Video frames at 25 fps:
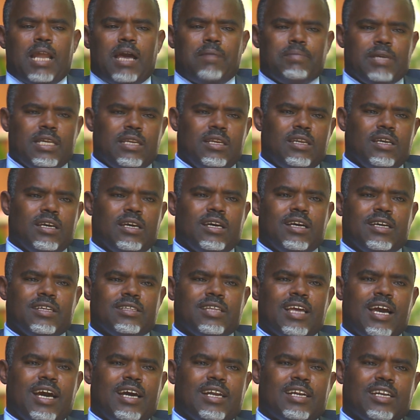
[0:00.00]
I mean,
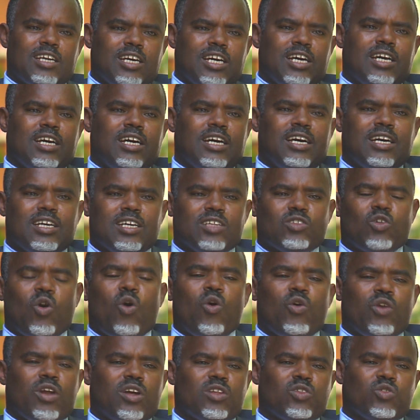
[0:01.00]
they are
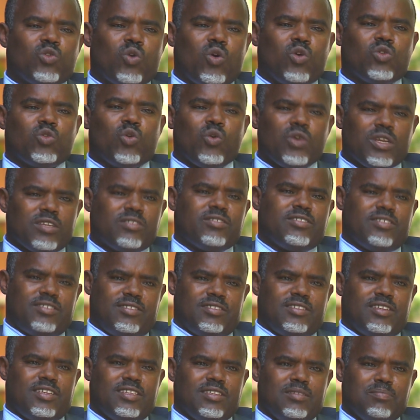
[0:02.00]

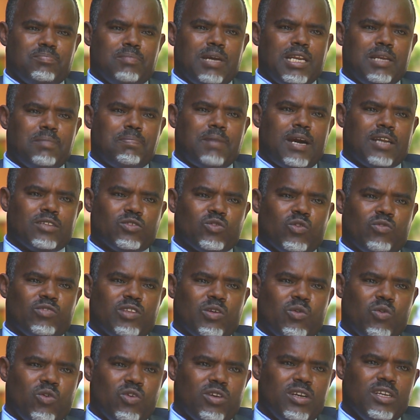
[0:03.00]
tourists in many parts of
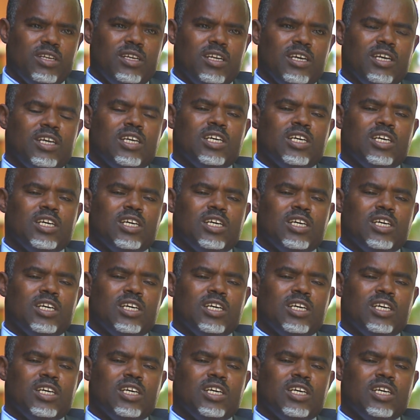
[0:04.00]
the world.